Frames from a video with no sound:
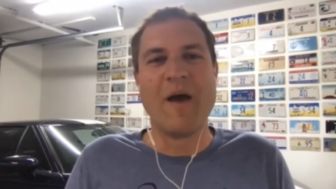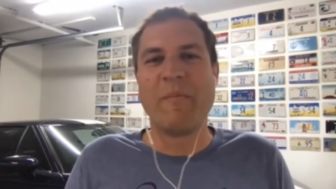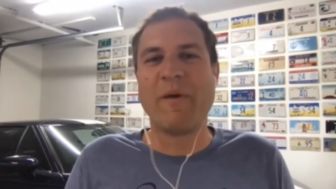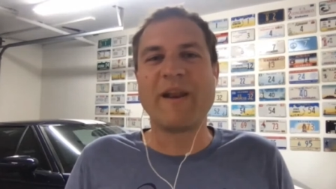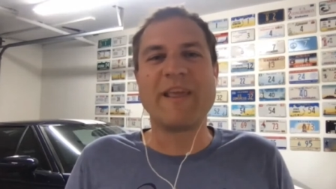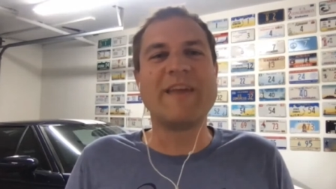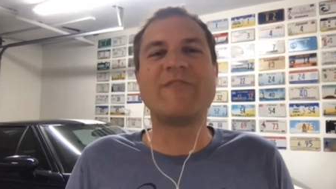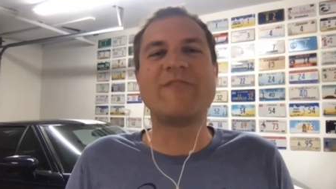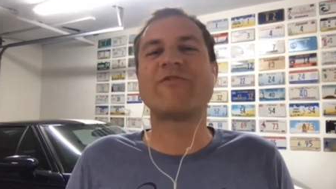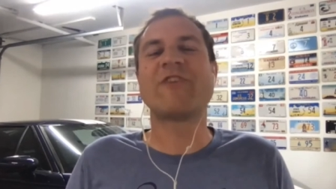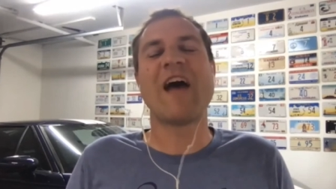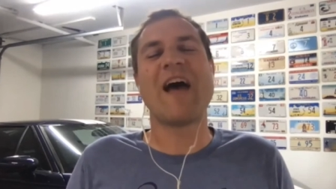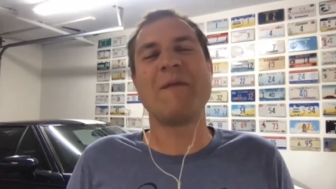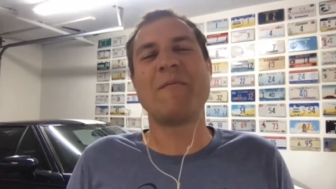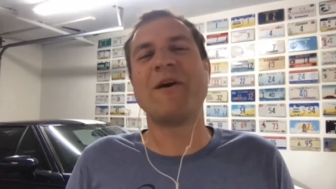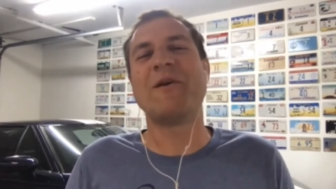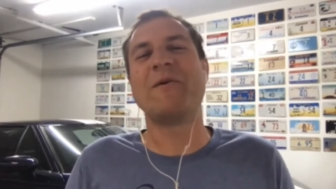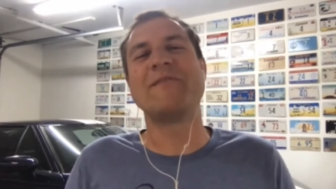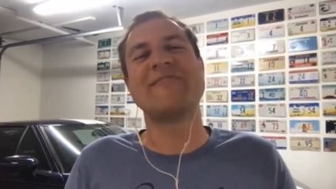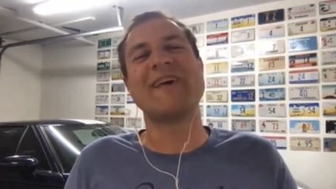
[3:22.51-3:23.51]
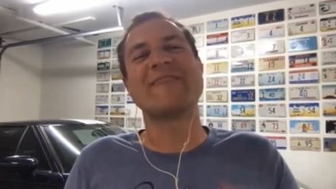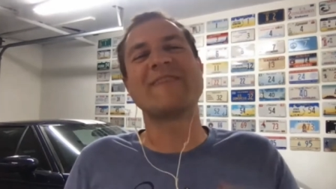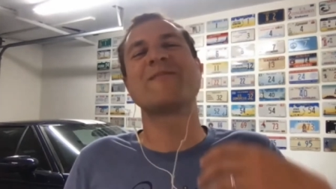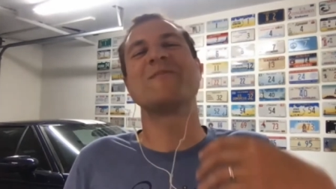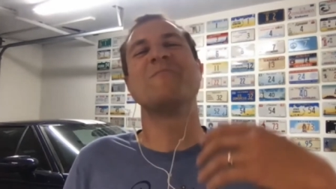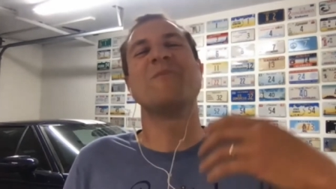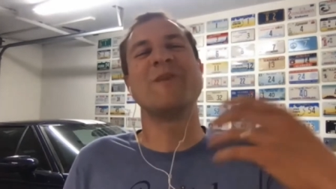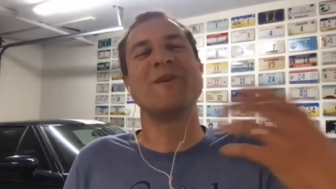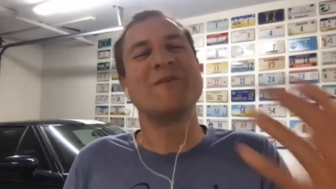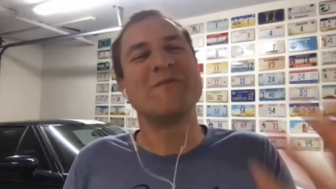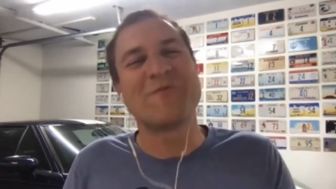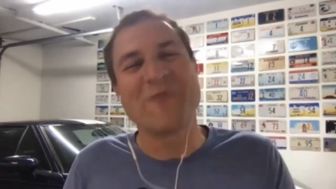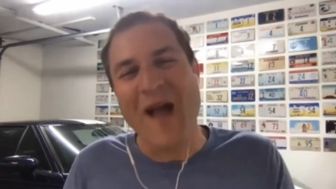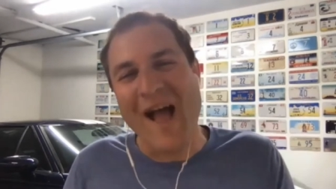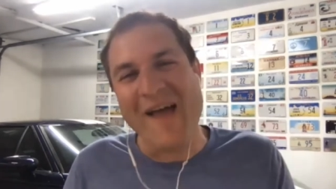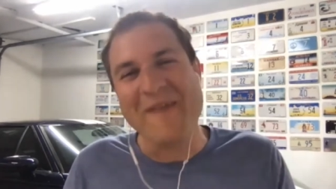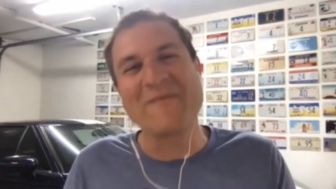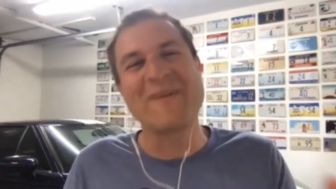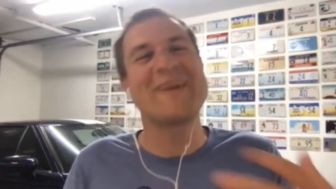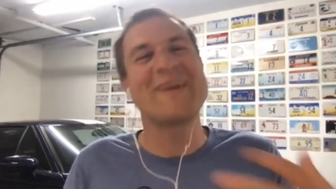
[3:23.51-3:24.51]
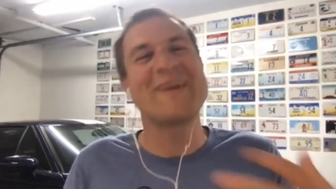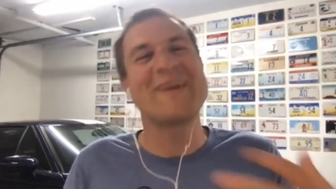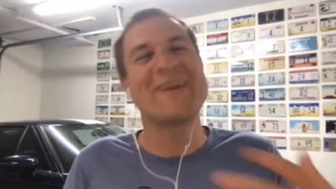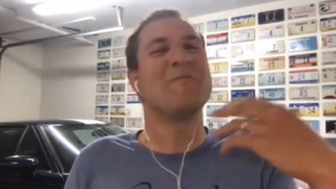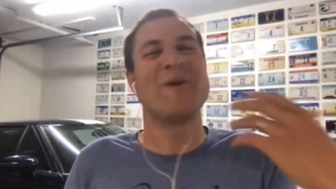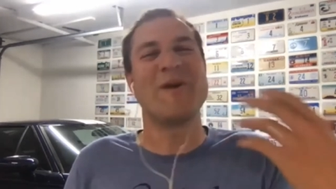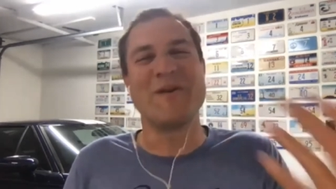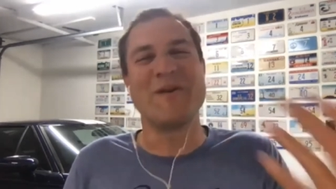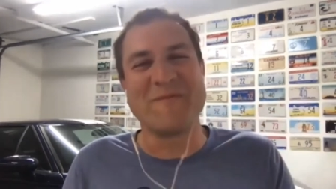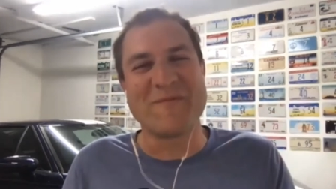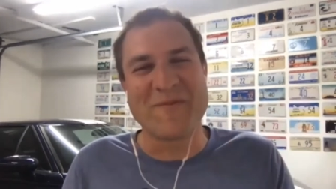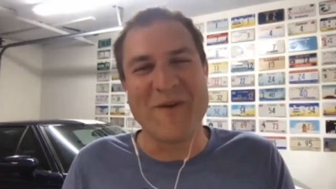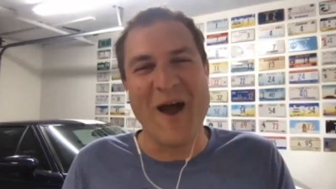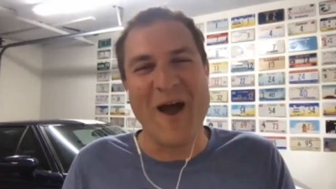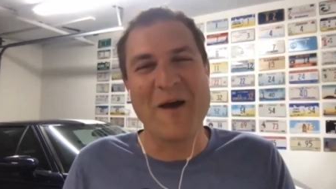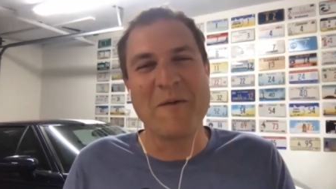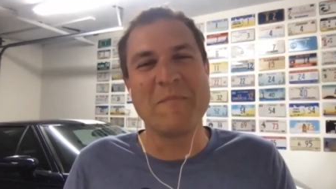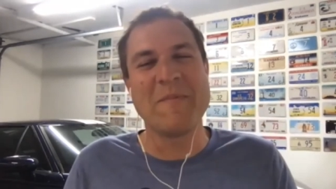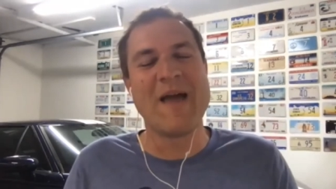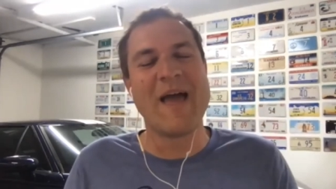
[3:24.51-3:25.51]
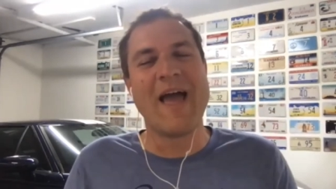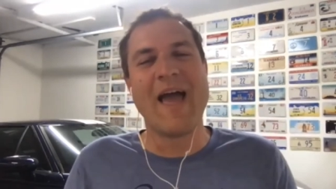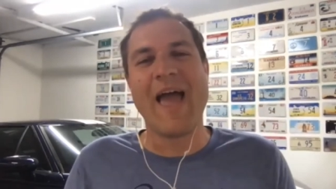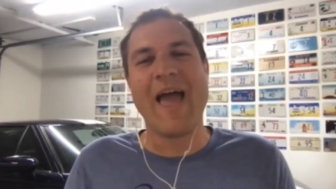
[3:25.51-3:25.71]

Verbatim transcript: but each time i always ask them what are you driving you know where are you from